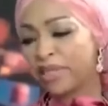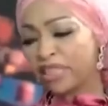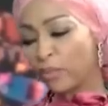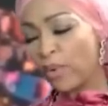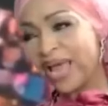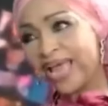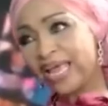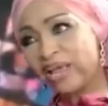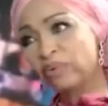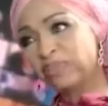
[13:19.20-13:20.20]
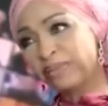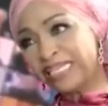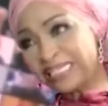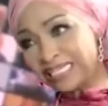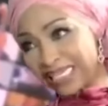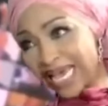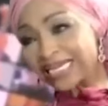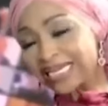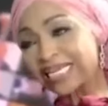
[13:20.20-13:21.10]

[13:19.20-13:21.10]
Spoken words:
But the way it was being said,